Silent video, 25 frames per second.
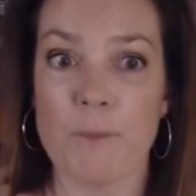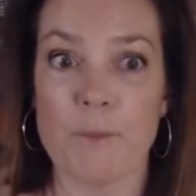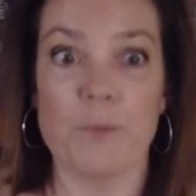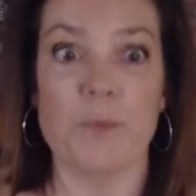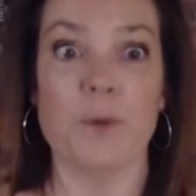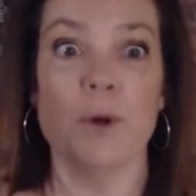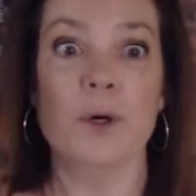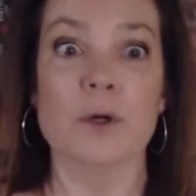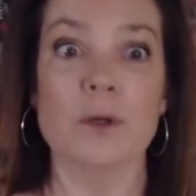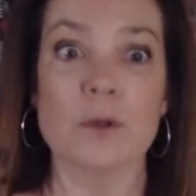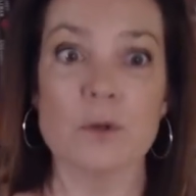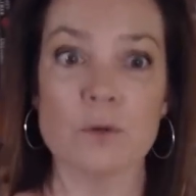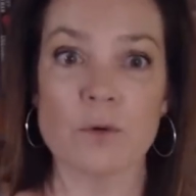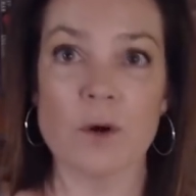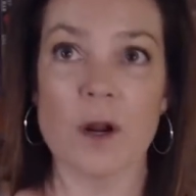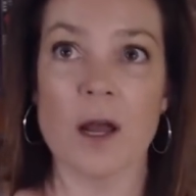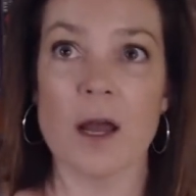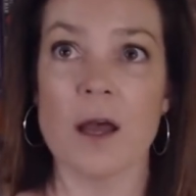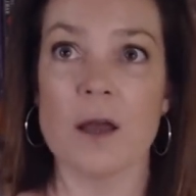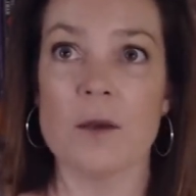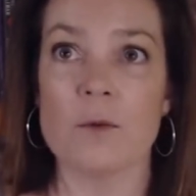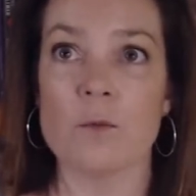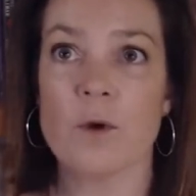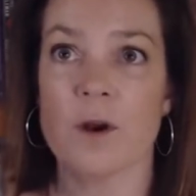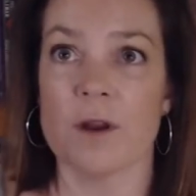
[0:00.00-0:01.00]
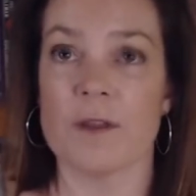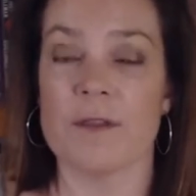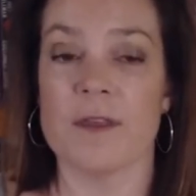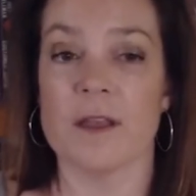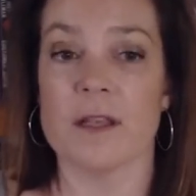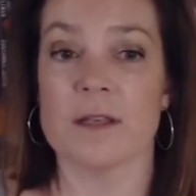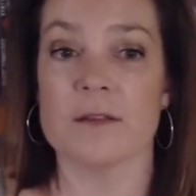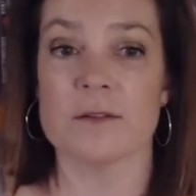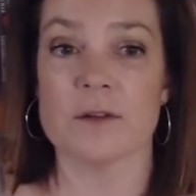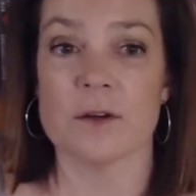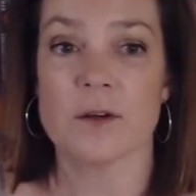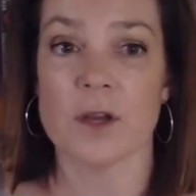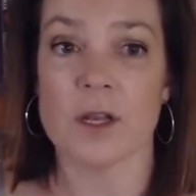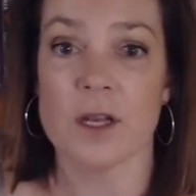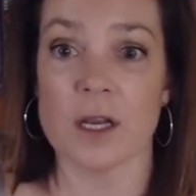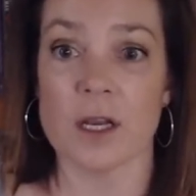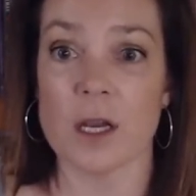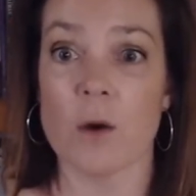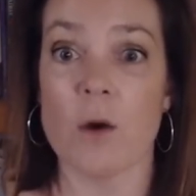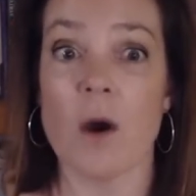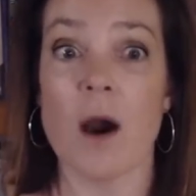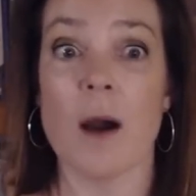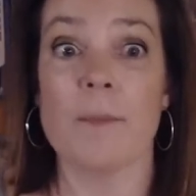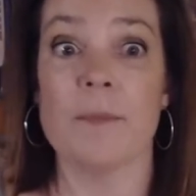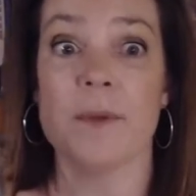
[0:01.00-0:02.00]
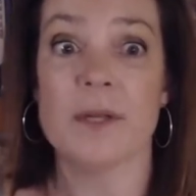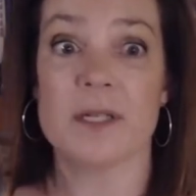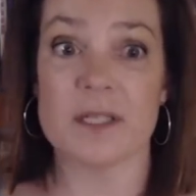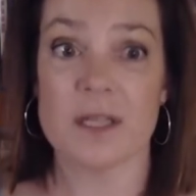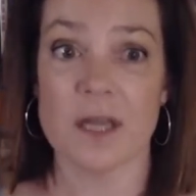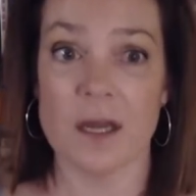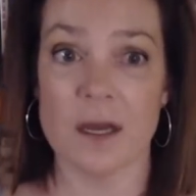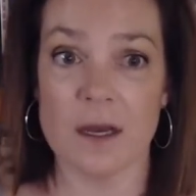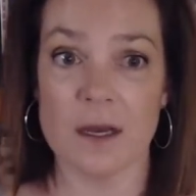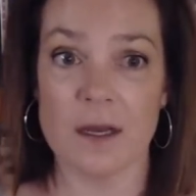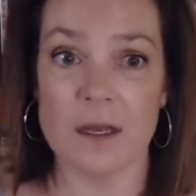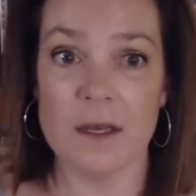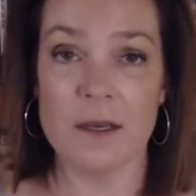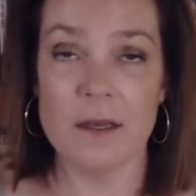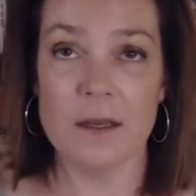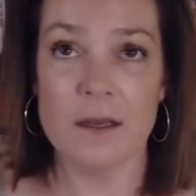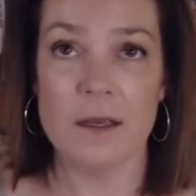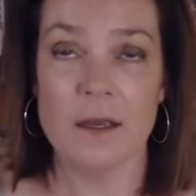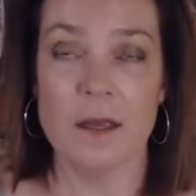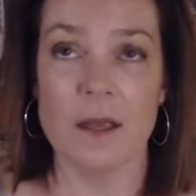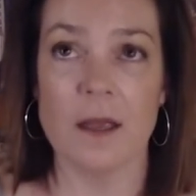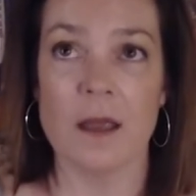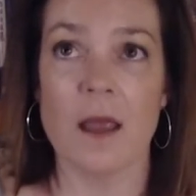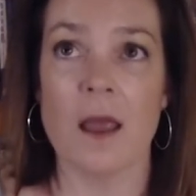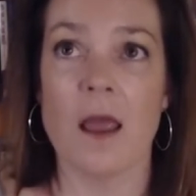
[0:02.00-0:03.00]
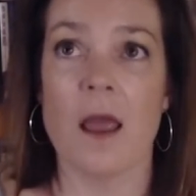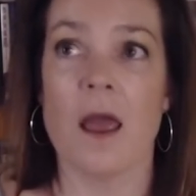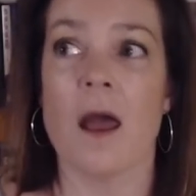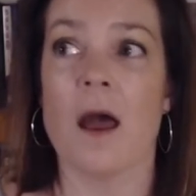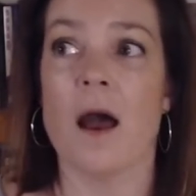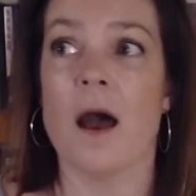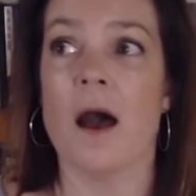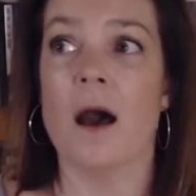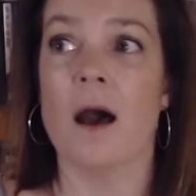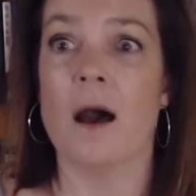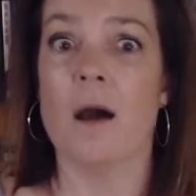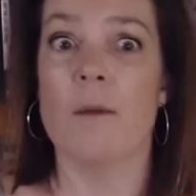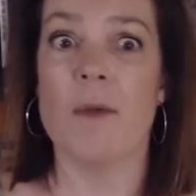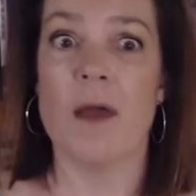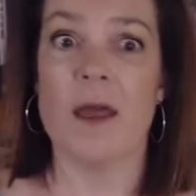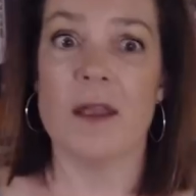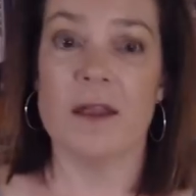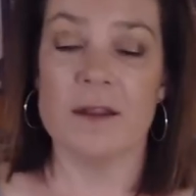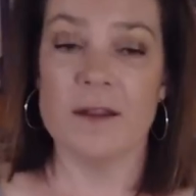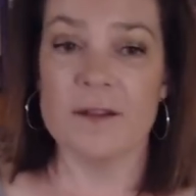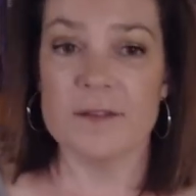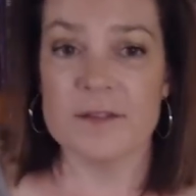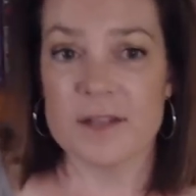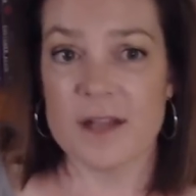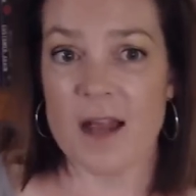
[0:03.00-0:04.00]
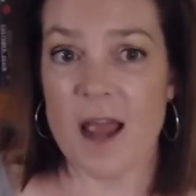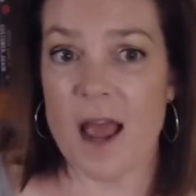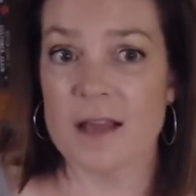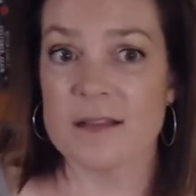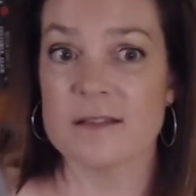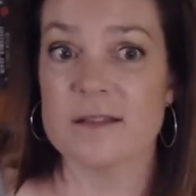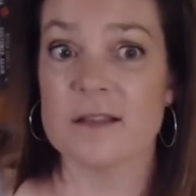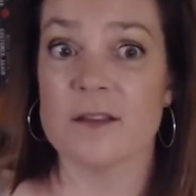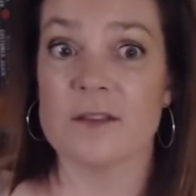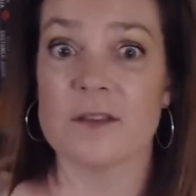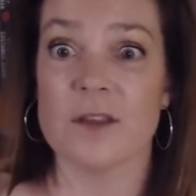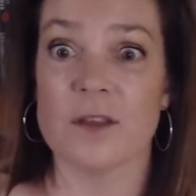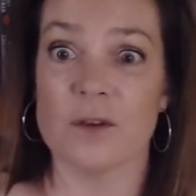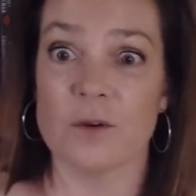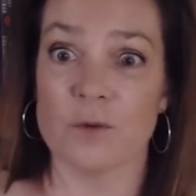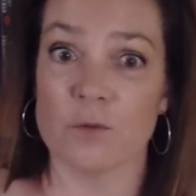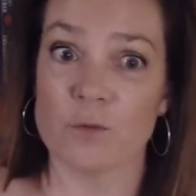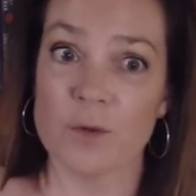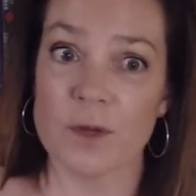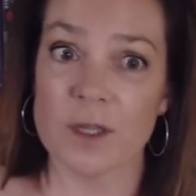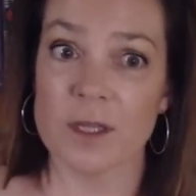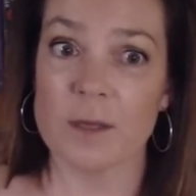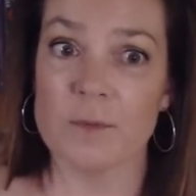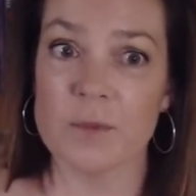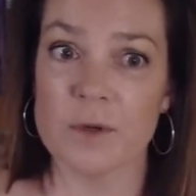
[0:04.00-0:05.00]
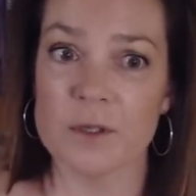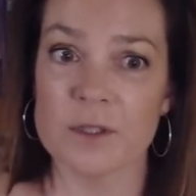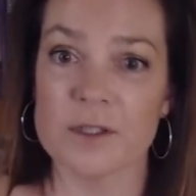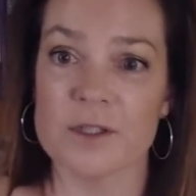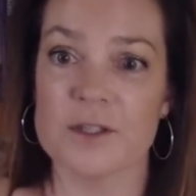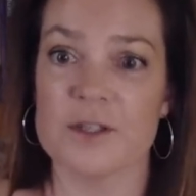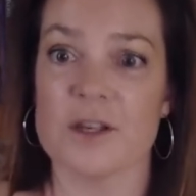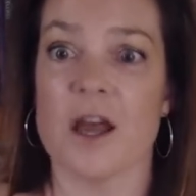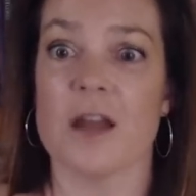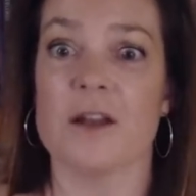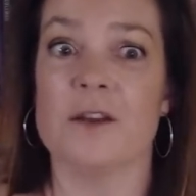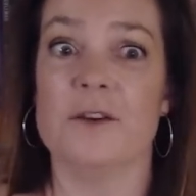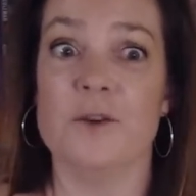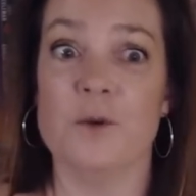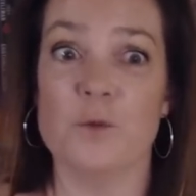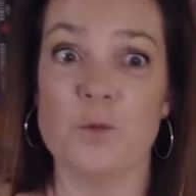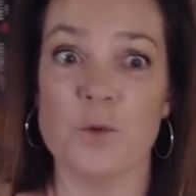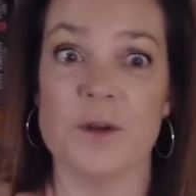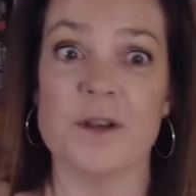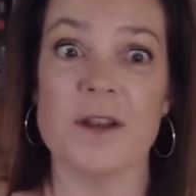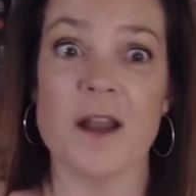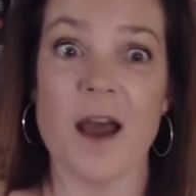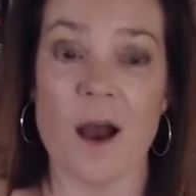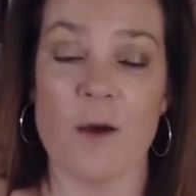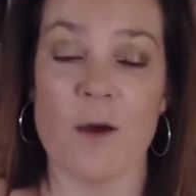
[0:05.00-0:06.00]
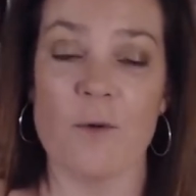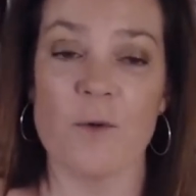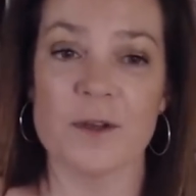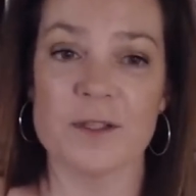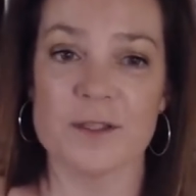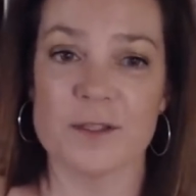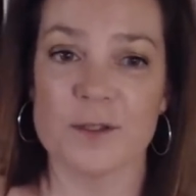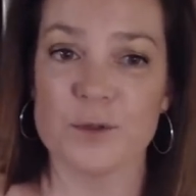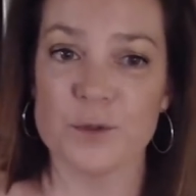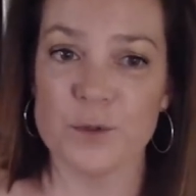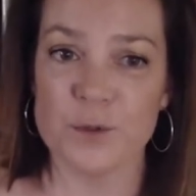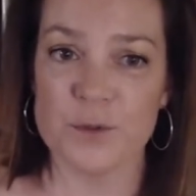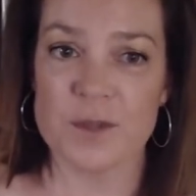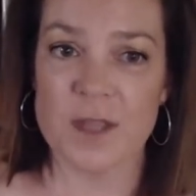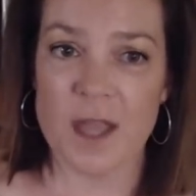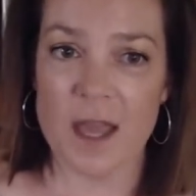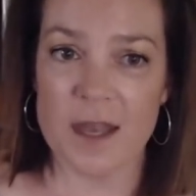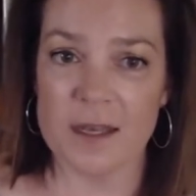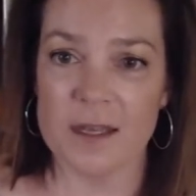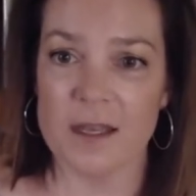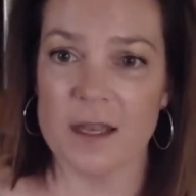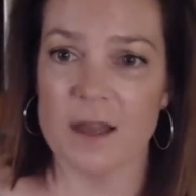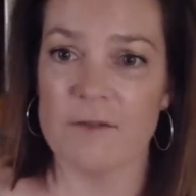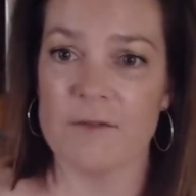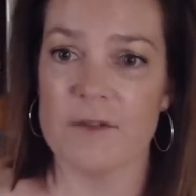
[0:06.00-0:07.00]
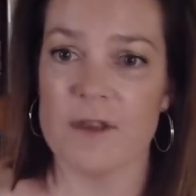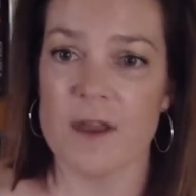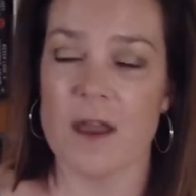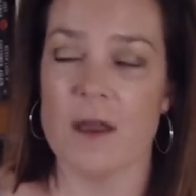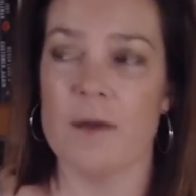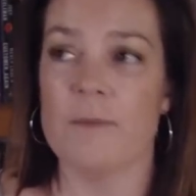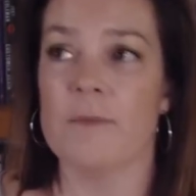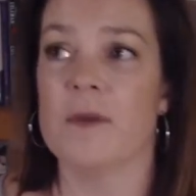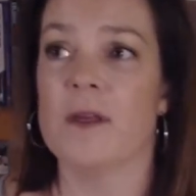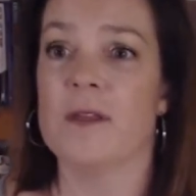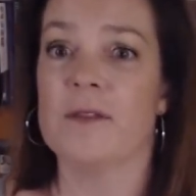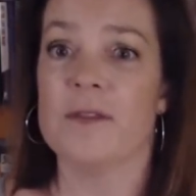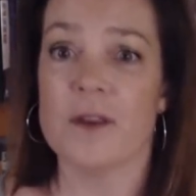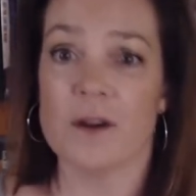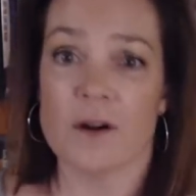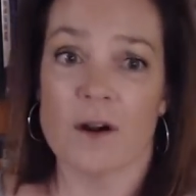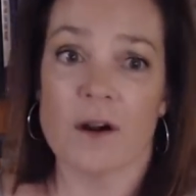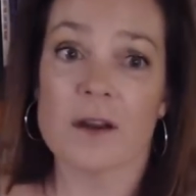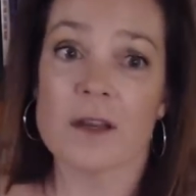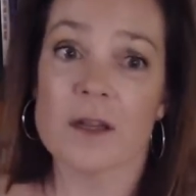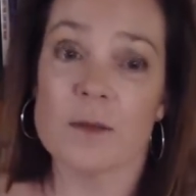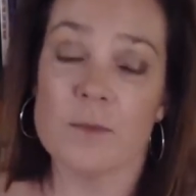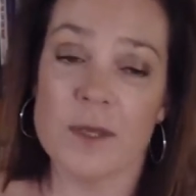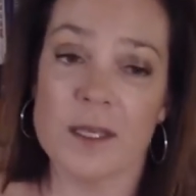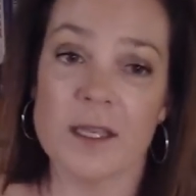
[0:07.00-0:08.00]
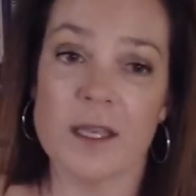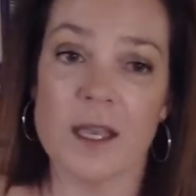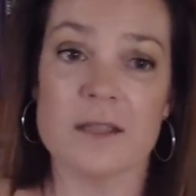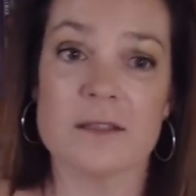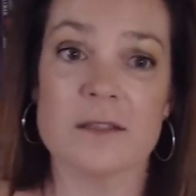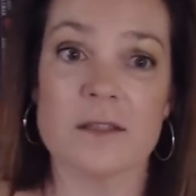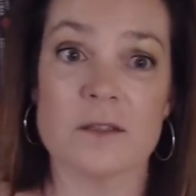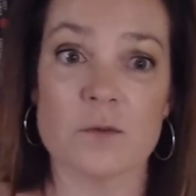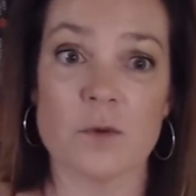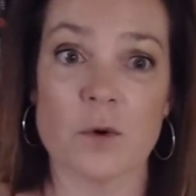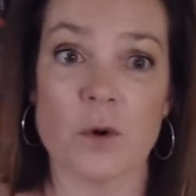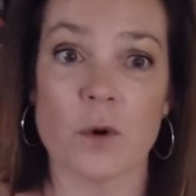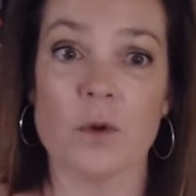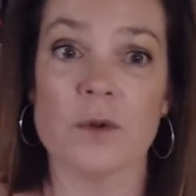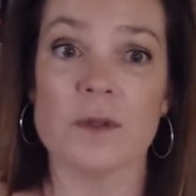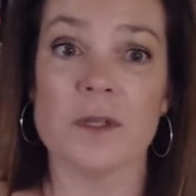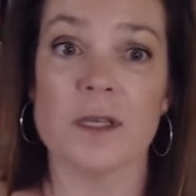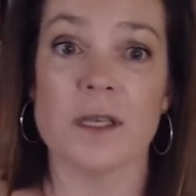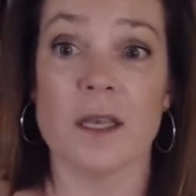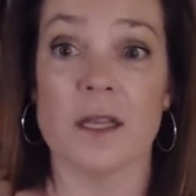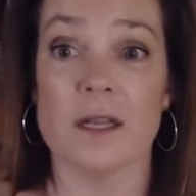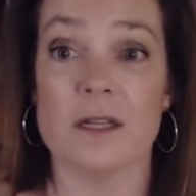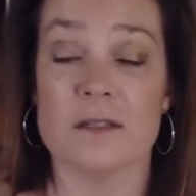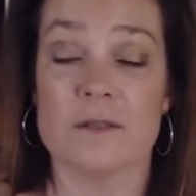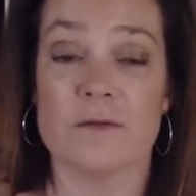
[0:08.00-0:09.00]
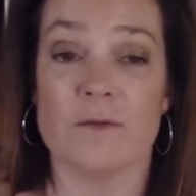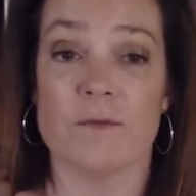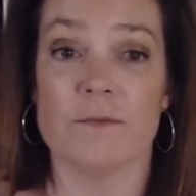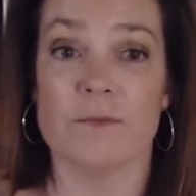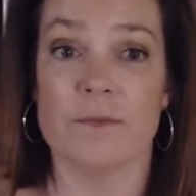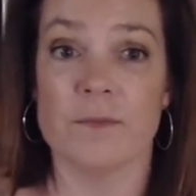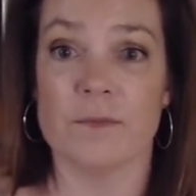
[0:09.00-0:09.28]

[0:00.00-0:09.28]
bull run where things are going to go up a ton um, and it's an asset that you're really bullish on and you would not want to lose any of them there are going to be cases where holding it is